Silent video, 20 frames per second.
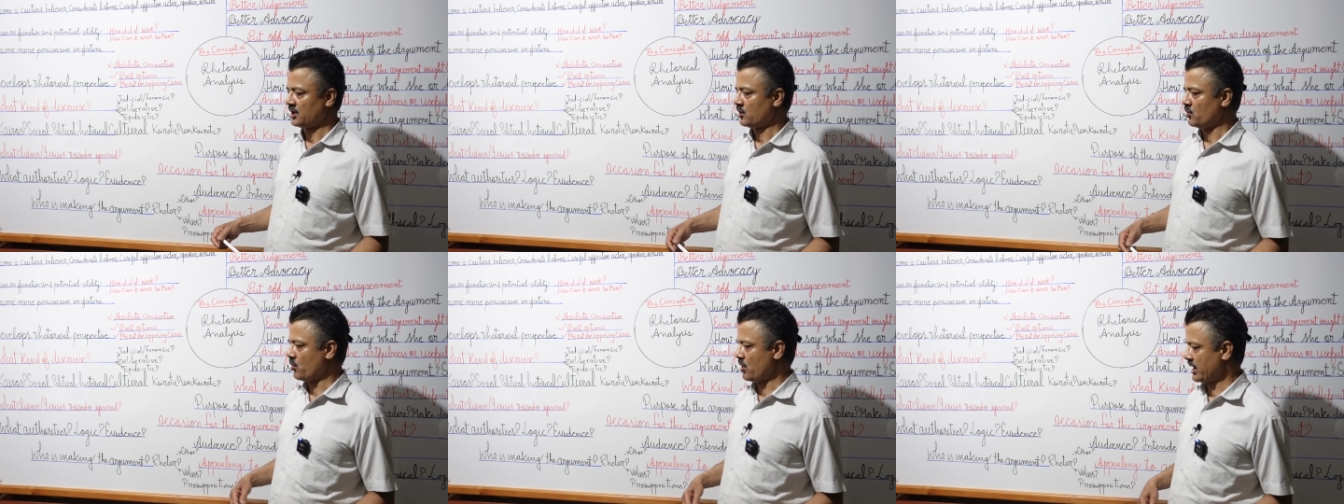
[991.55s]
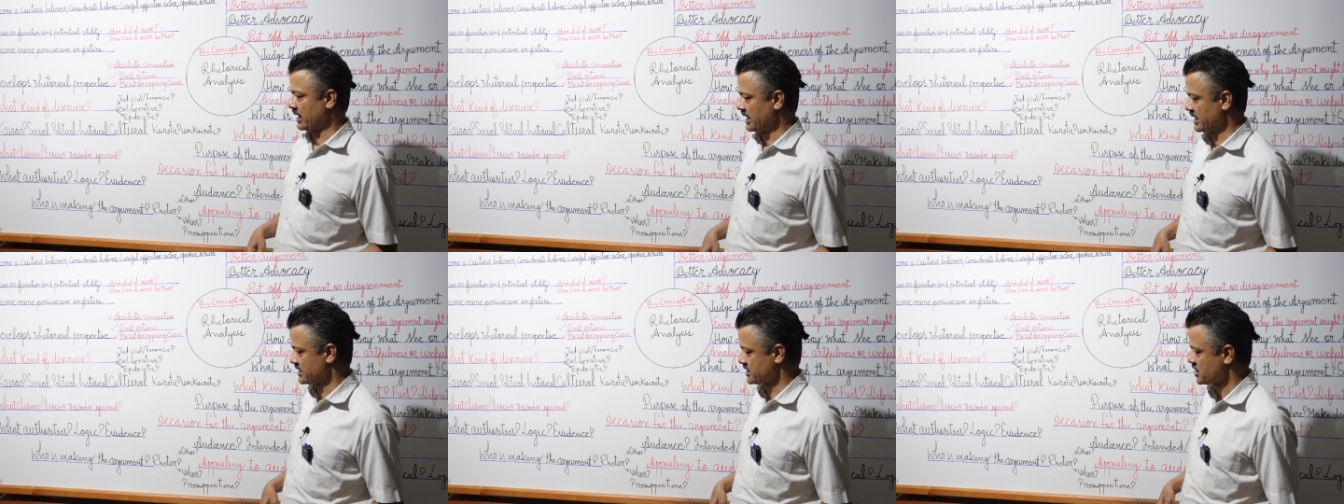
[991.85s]

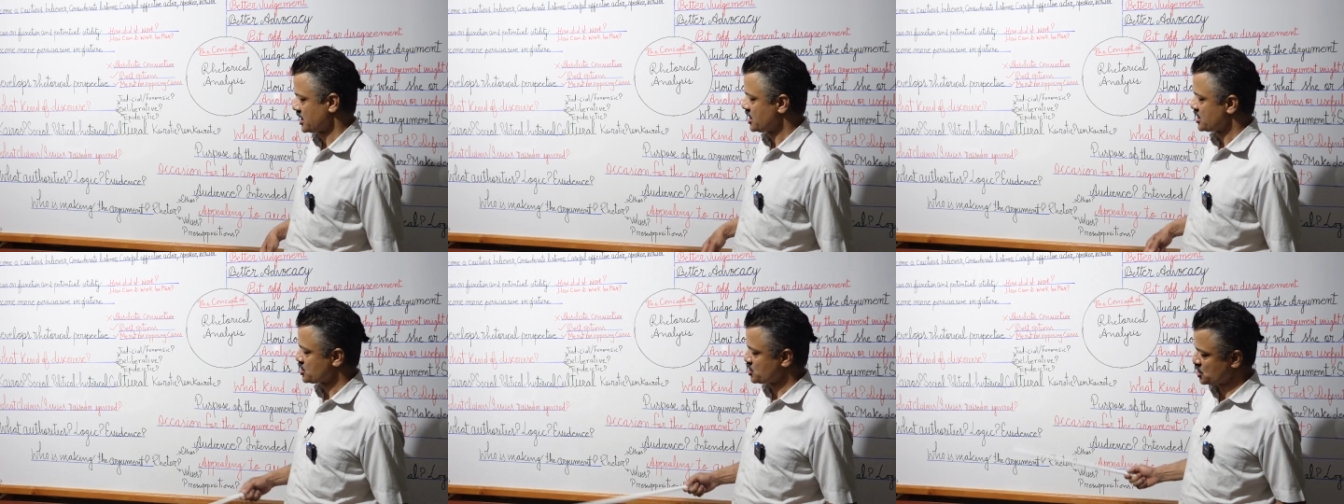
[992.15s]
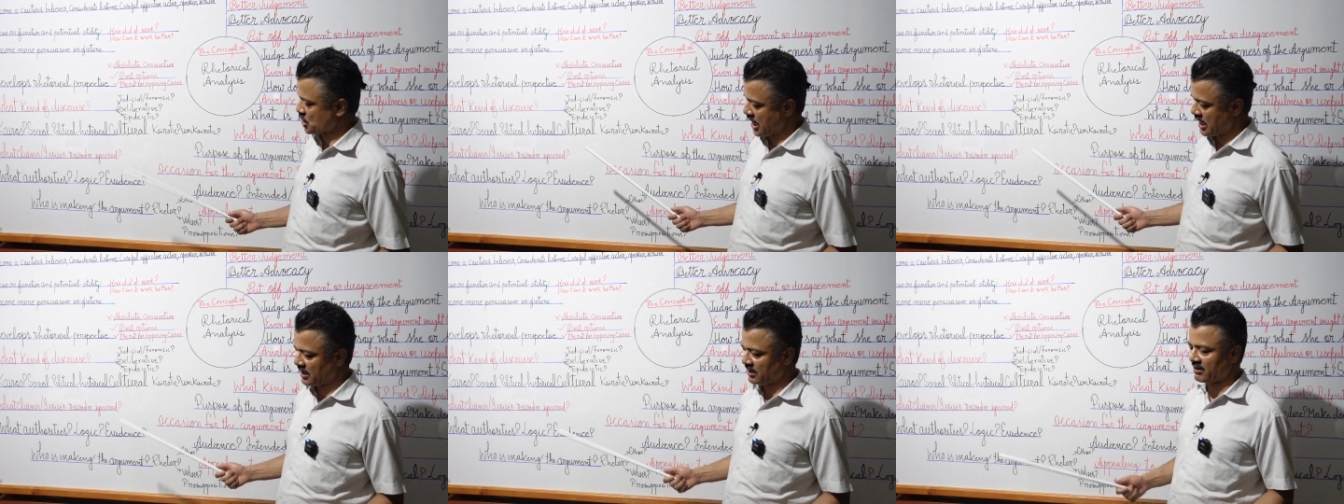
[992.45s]
whereas
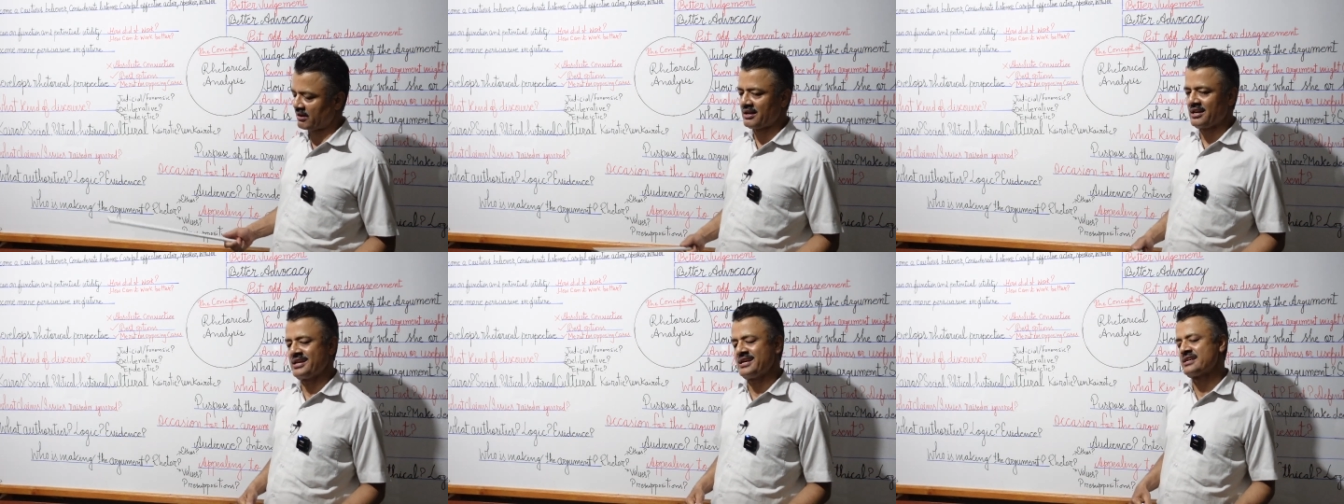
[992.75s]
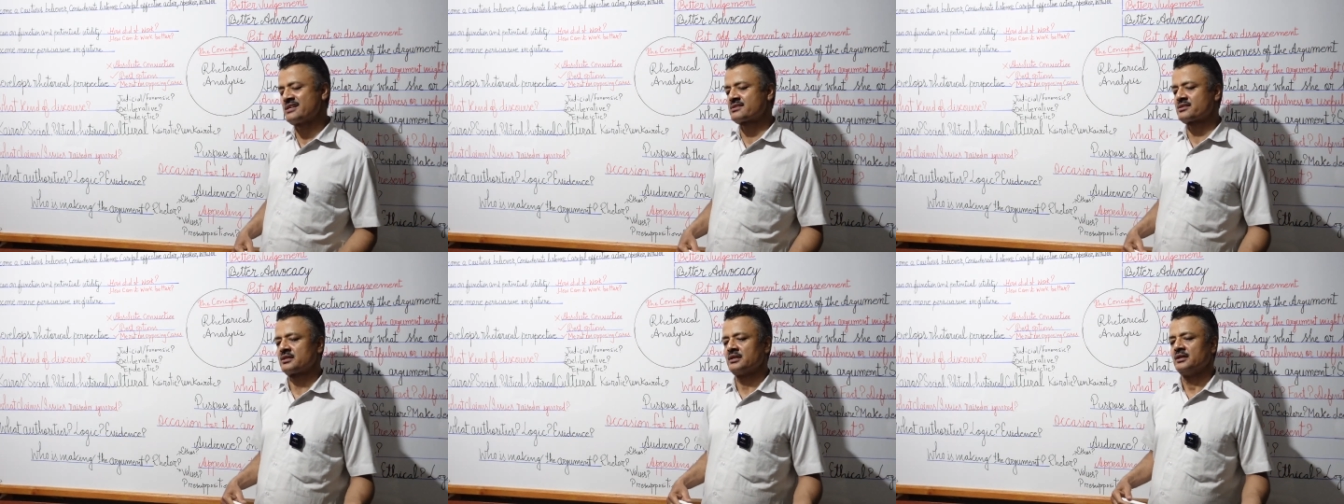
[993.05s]
Changri
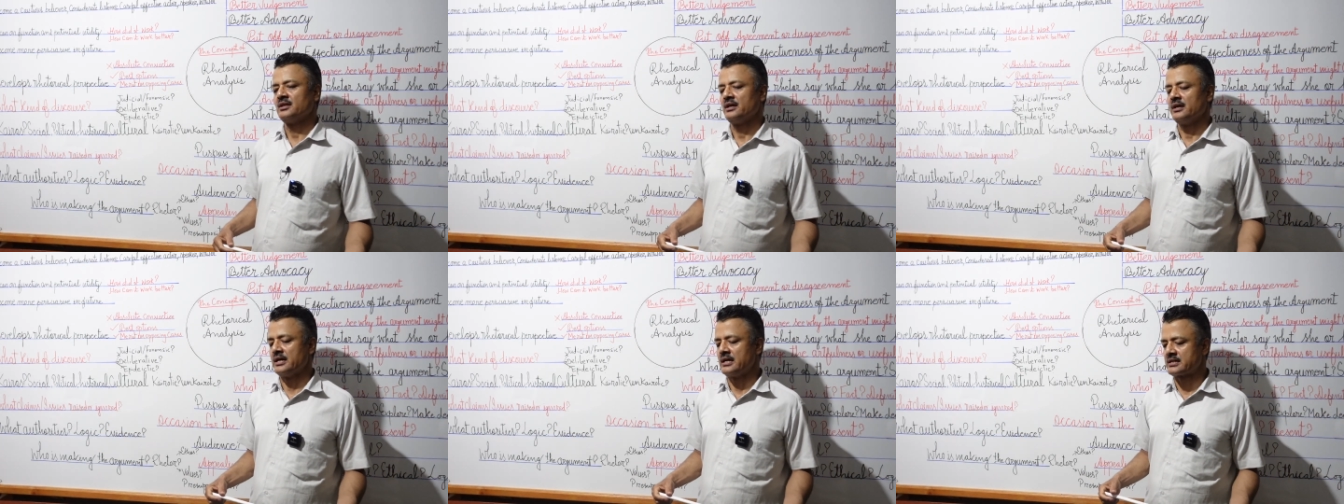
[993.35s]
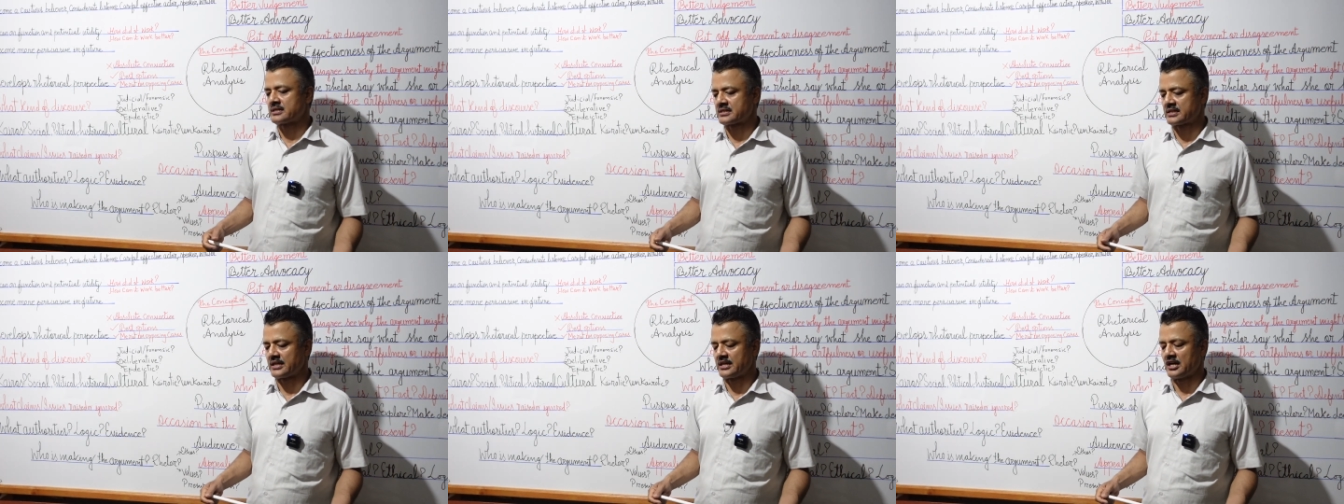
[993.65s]
Lee's
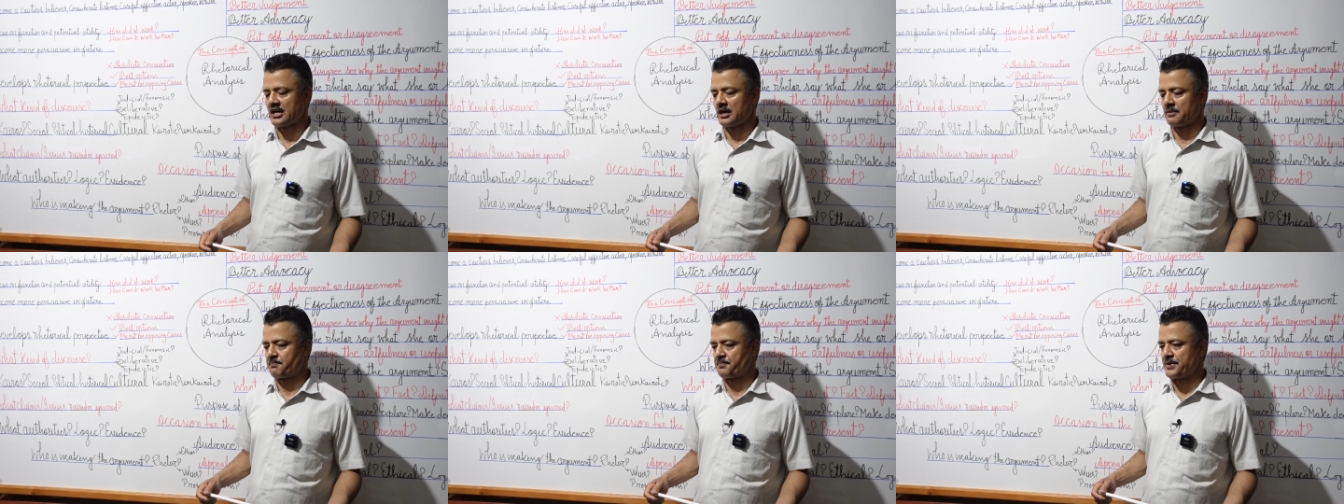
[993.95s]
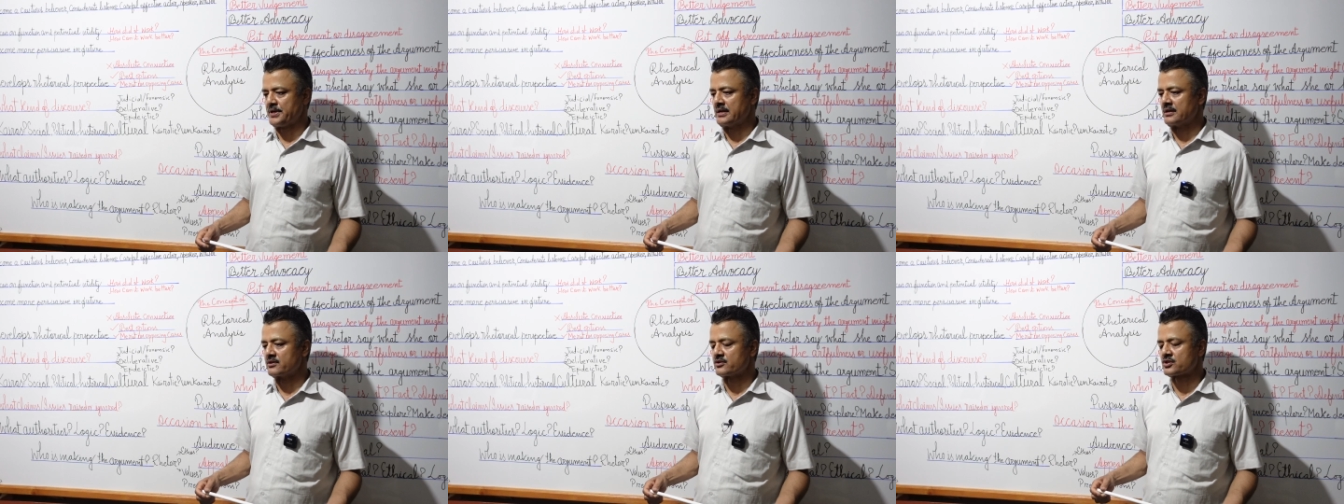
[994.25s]
essay
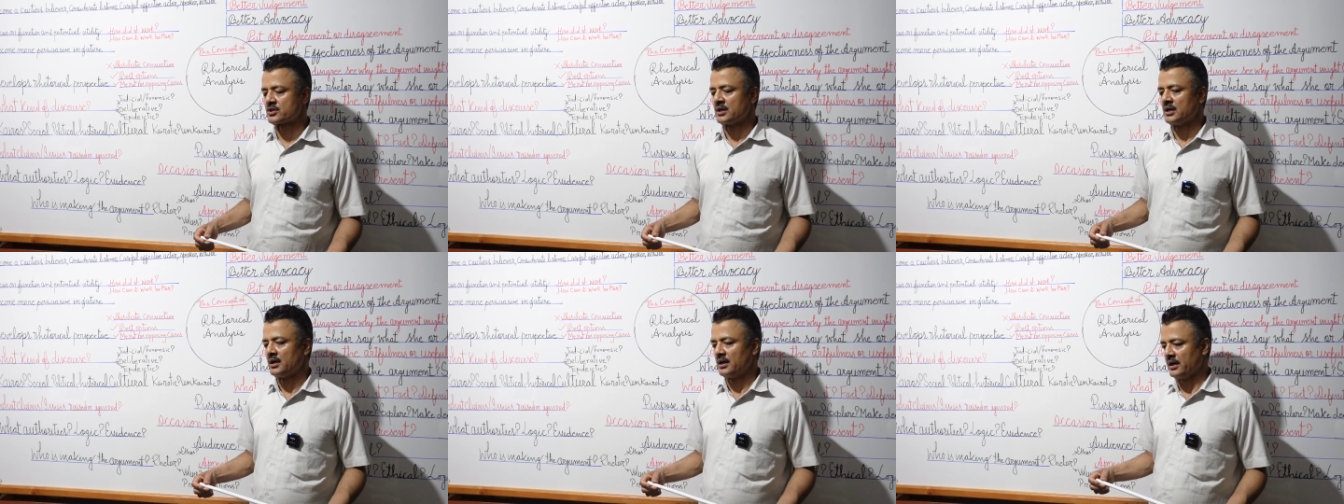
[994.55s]
appears